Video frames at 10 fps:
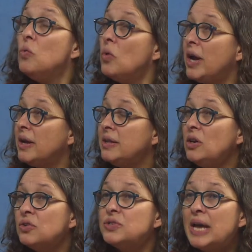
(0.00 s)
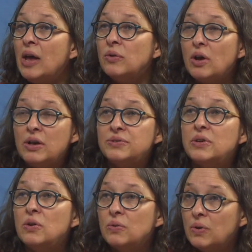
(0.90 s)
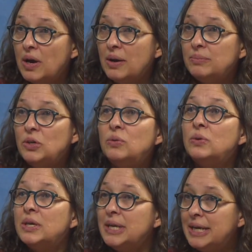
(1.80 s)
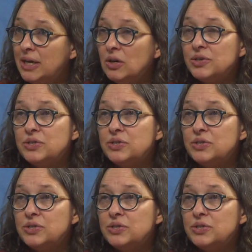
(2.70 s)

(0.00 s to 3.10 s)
Right, and you know, sound also. Um, you okay. can hear a